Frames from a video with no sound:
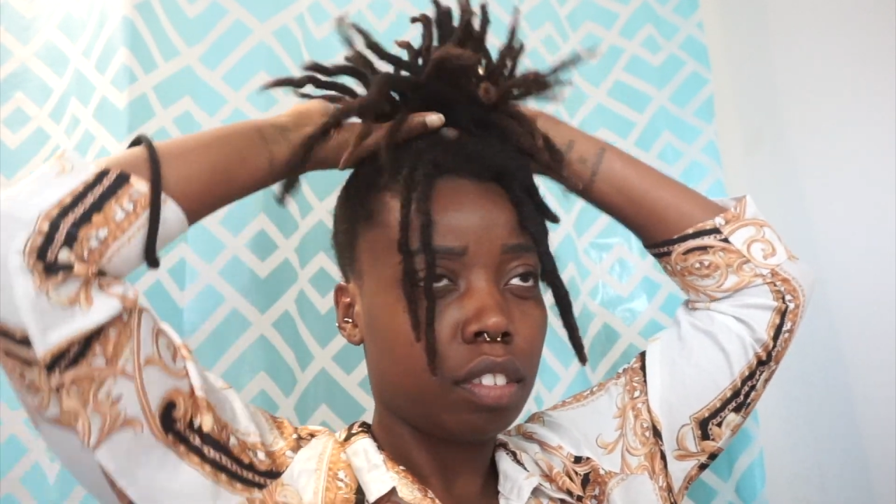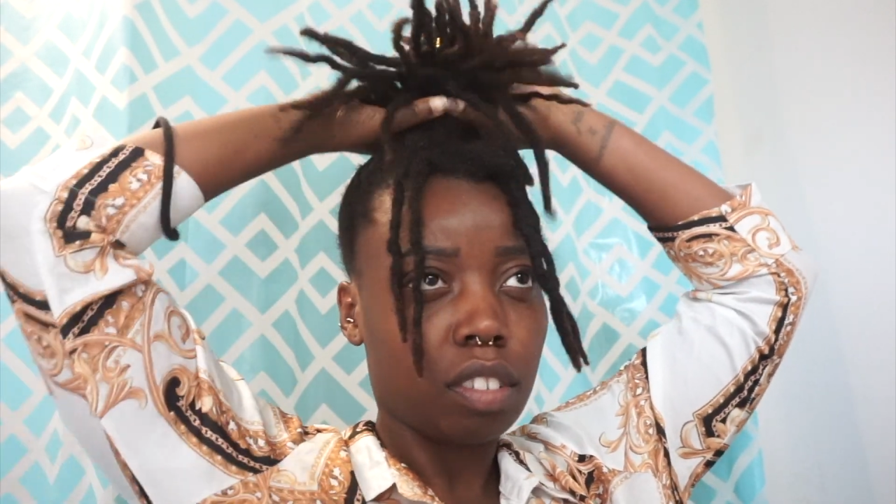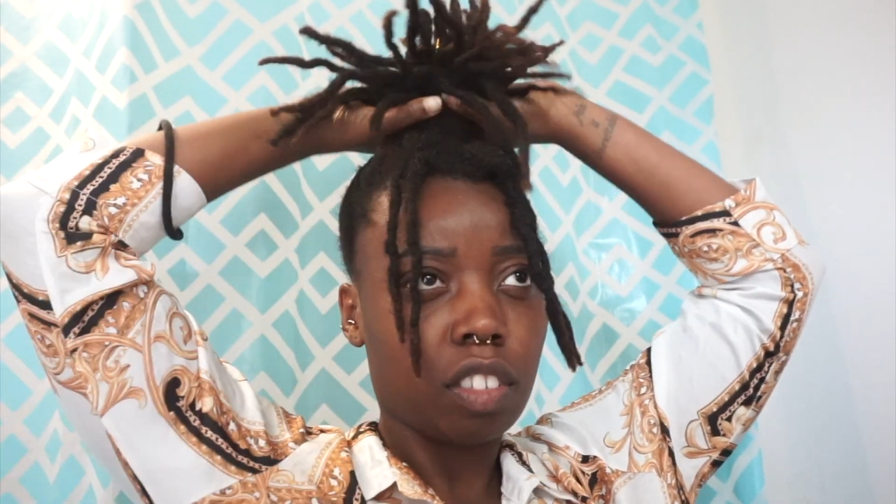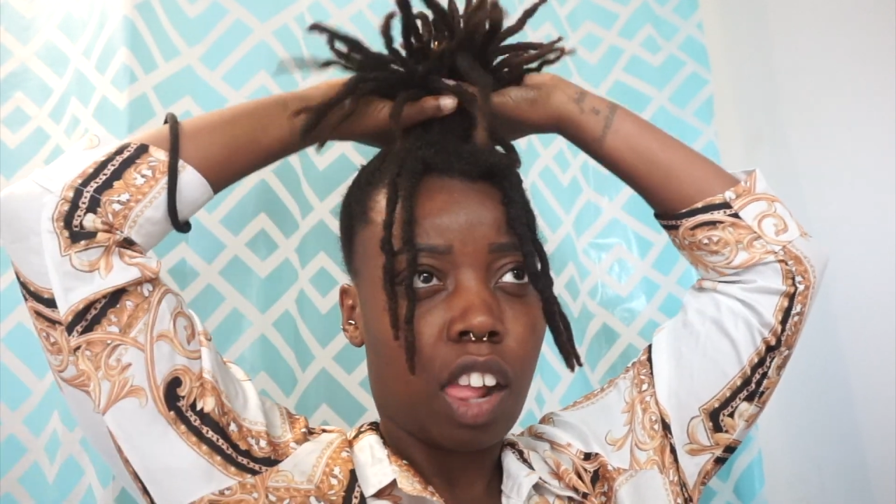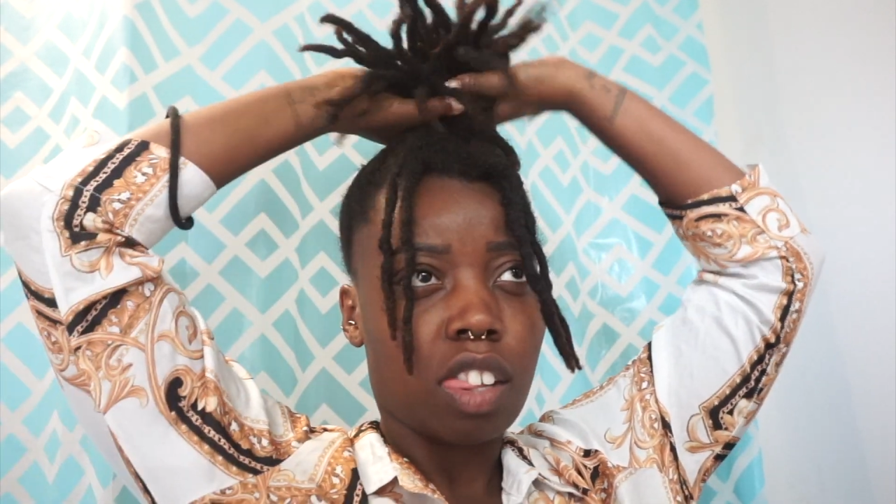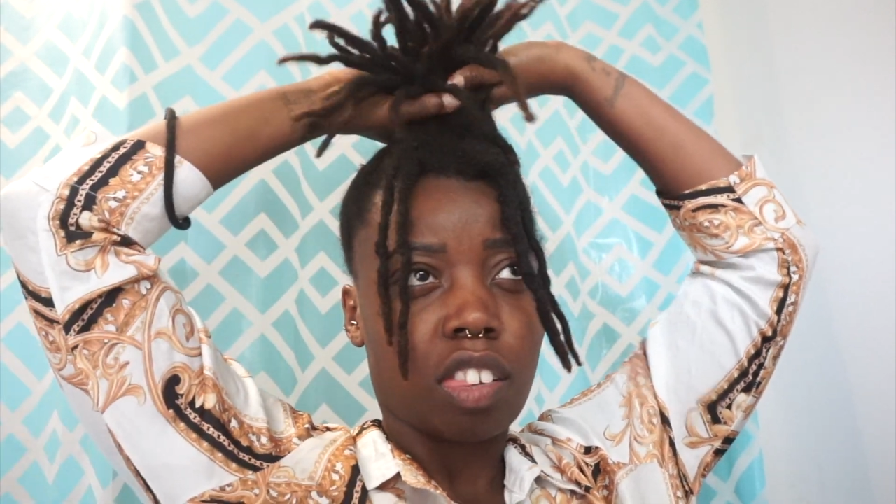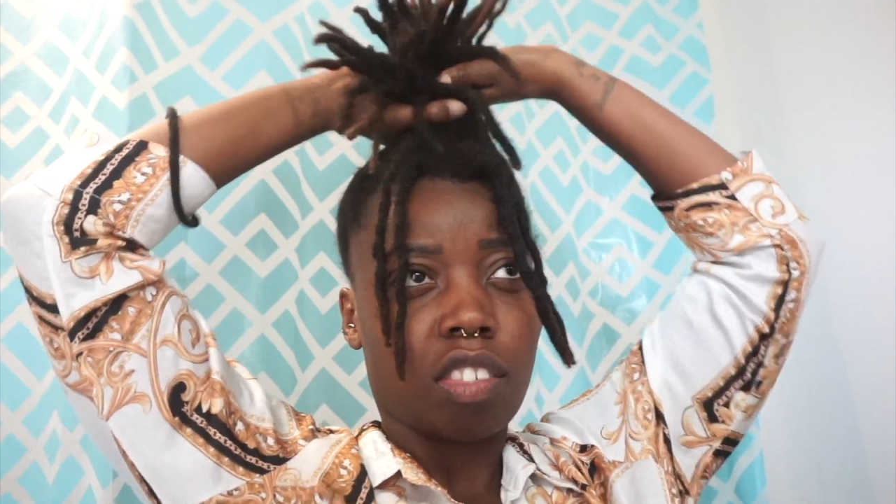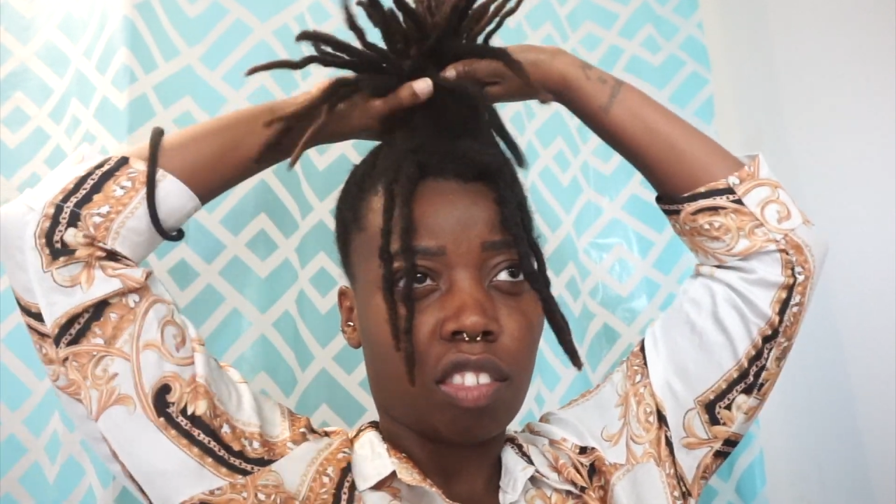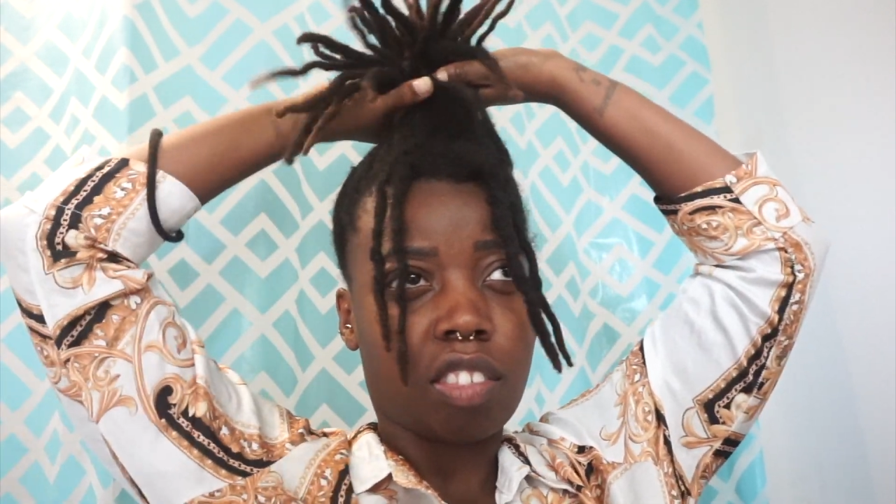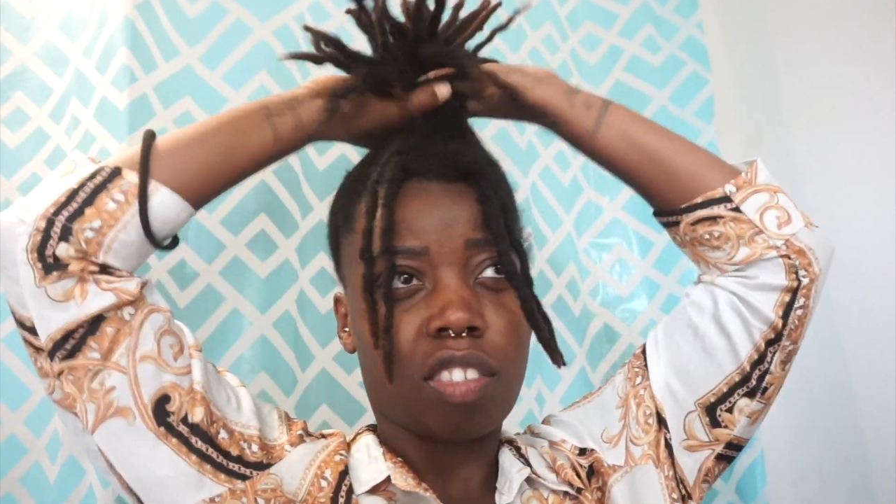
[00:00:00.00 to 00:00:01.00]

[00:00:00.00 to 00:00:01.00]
the webbing,